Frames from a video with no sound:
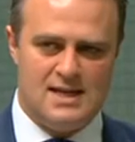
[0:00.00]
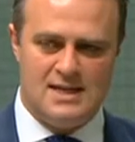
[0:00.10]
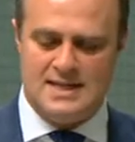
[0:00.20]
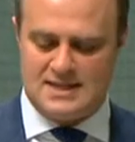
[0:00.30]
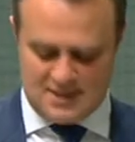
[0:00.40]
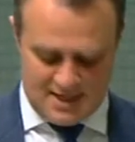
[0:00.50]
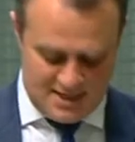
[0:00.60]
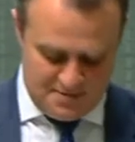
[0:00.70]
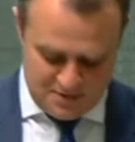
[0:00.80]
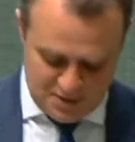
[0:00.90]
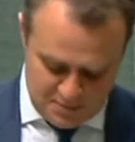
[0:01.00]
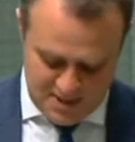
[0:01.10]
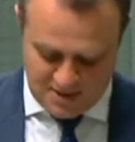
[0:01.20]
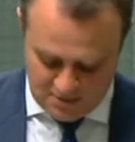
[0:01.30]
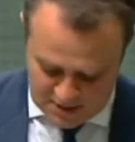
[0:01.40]
And yesterday, Deputy
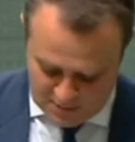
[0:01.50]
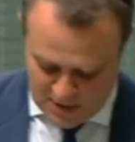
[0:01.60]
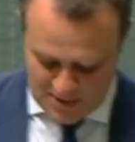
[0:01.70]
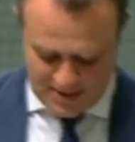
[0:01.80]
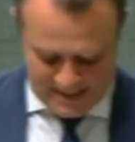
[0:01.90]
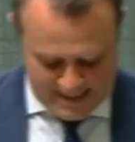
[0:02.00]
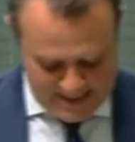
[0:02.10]
Speaker, I spoke